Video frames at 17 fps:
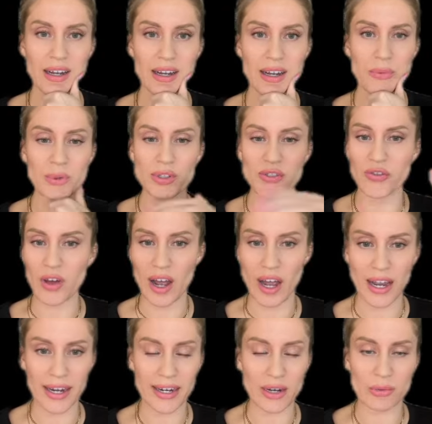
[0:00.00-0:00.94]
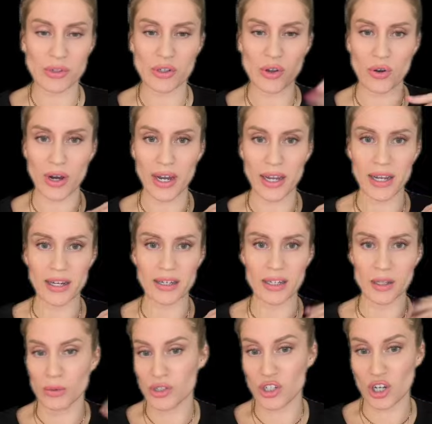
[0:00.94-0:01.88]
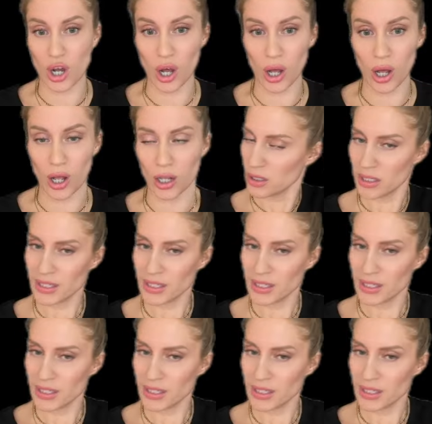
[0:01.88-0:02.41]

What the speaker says: It was fine. It was great. He was tall.